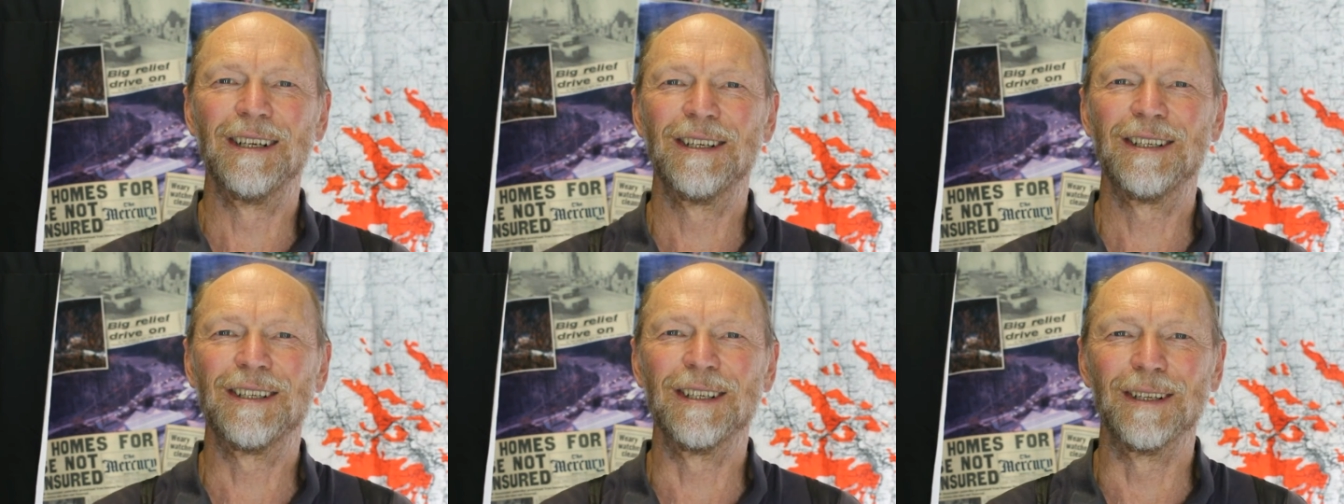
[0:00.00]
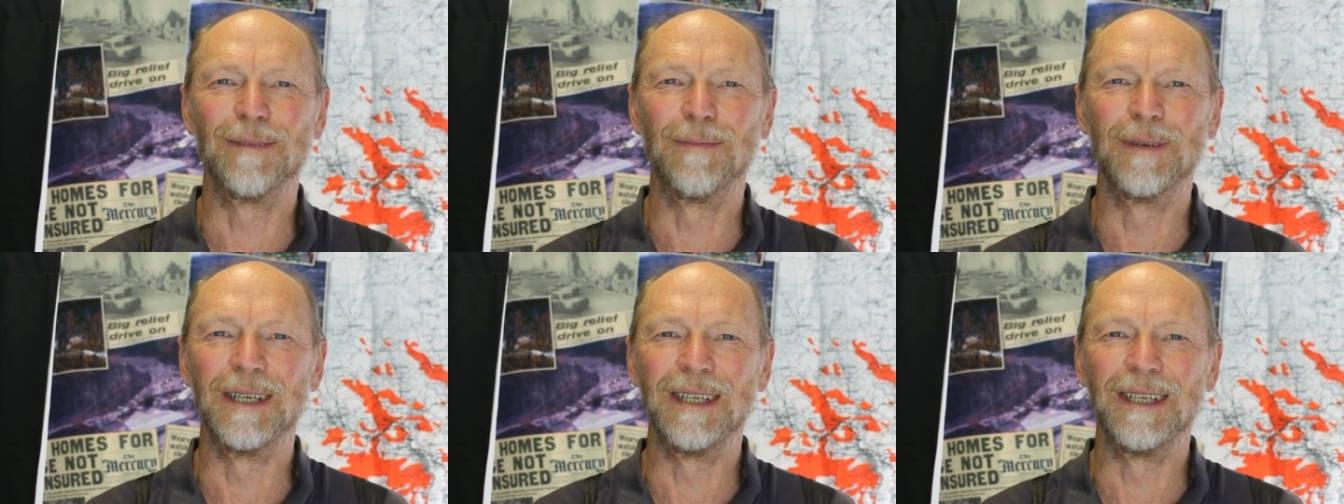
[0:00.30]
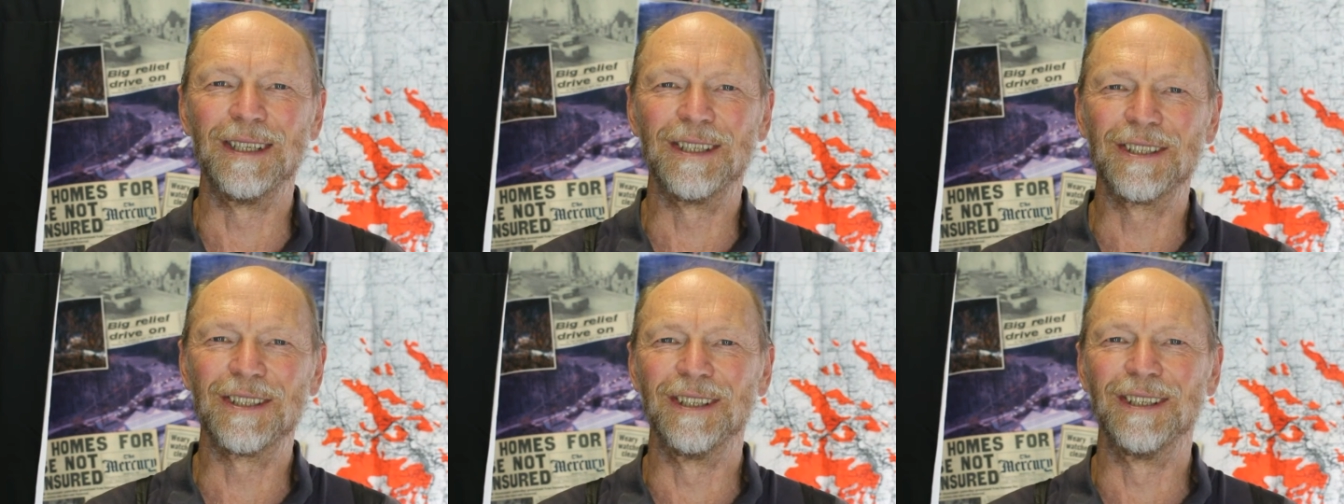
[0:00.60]
to the
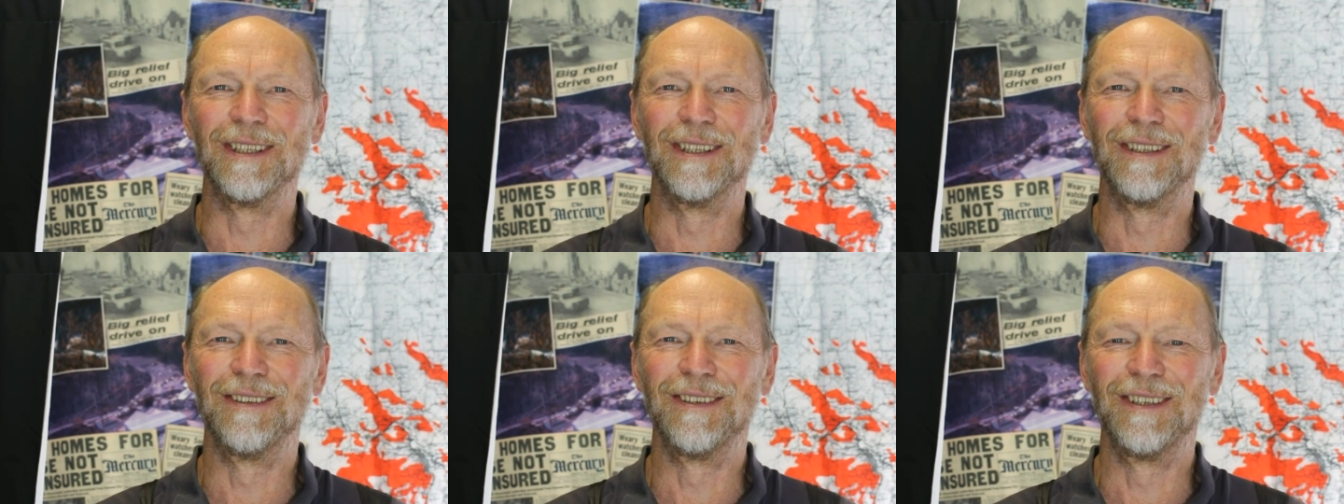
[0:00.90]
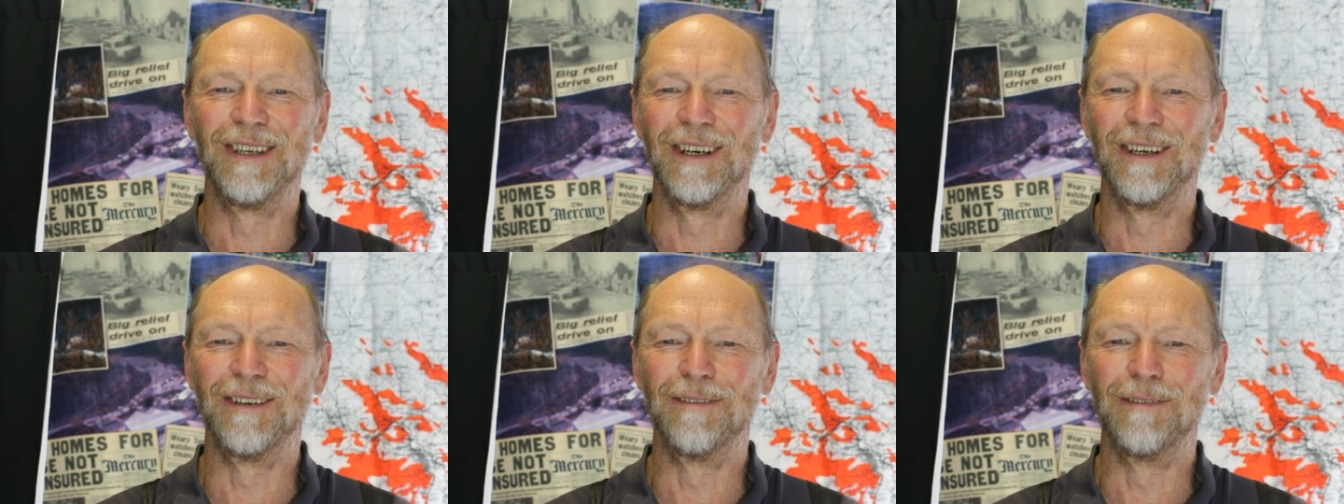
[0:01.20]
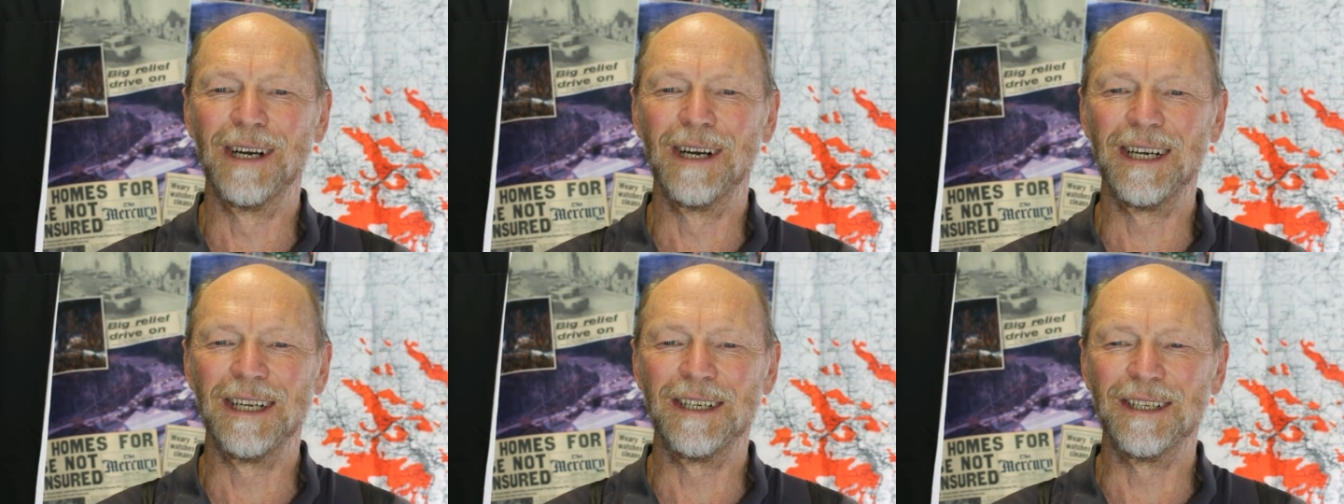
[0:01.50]
beach and, you know,
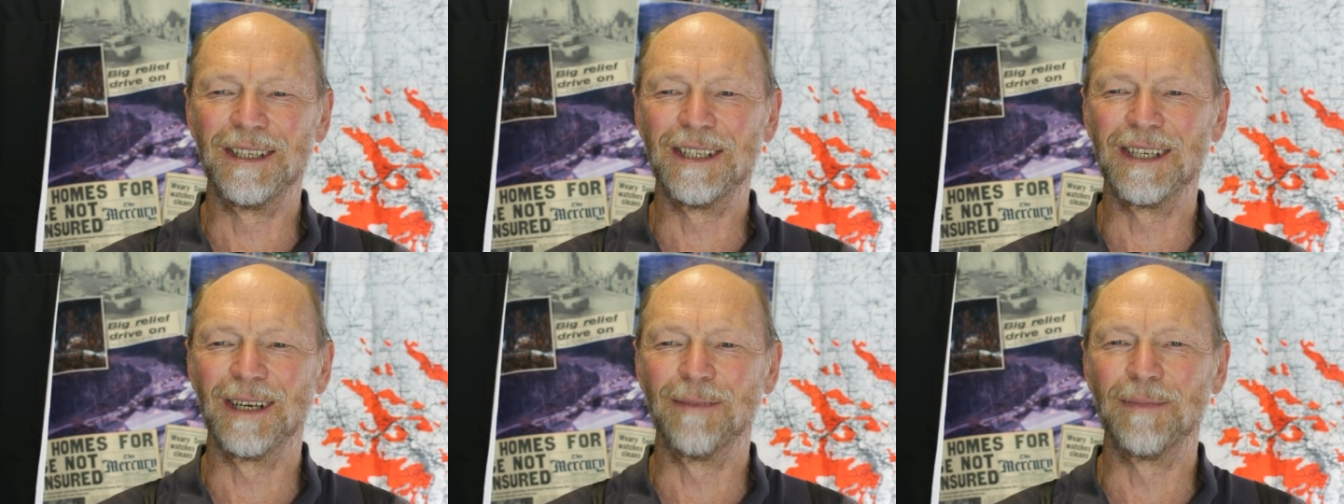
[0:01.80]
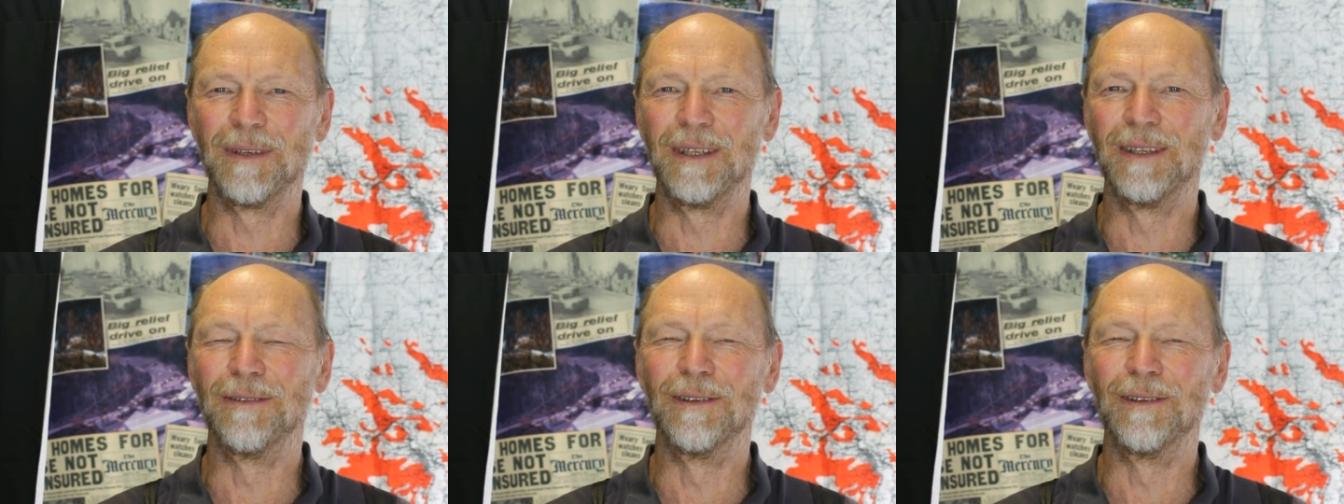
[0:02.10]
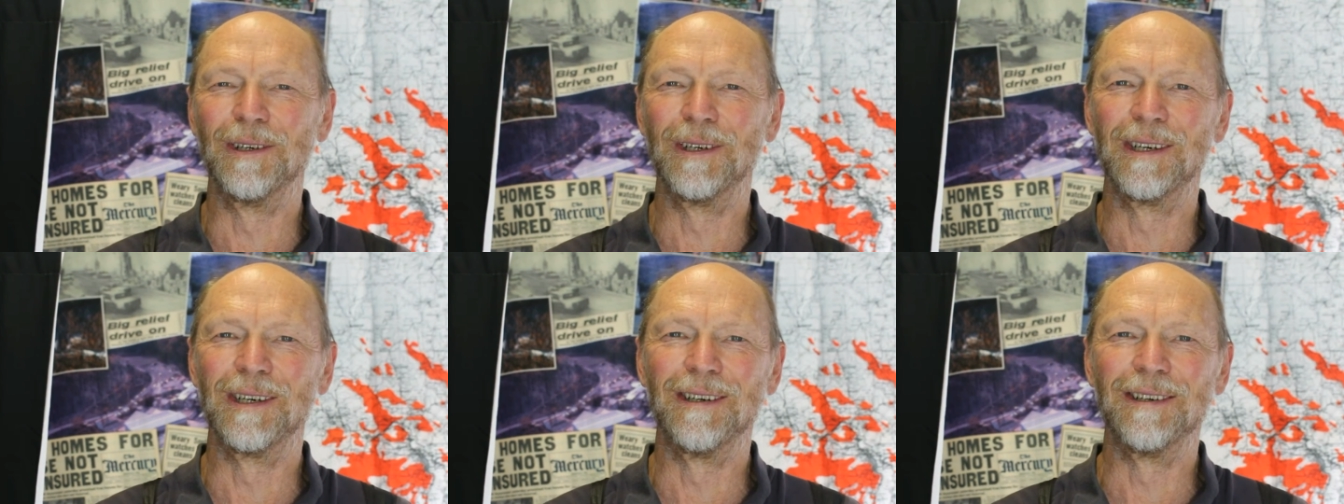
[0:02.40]
ready to jump in the
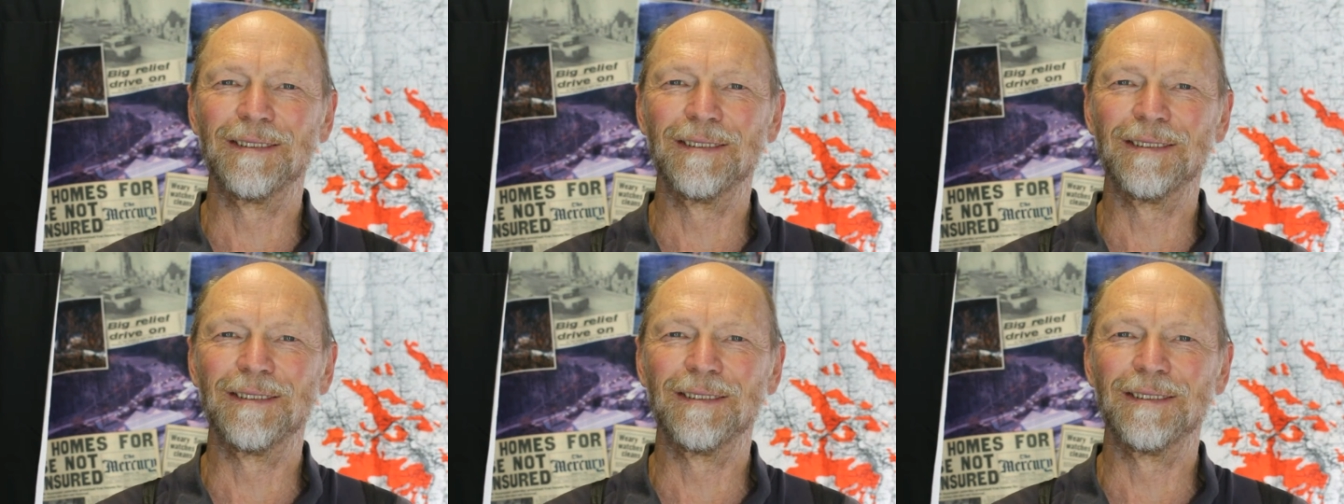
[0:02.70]
water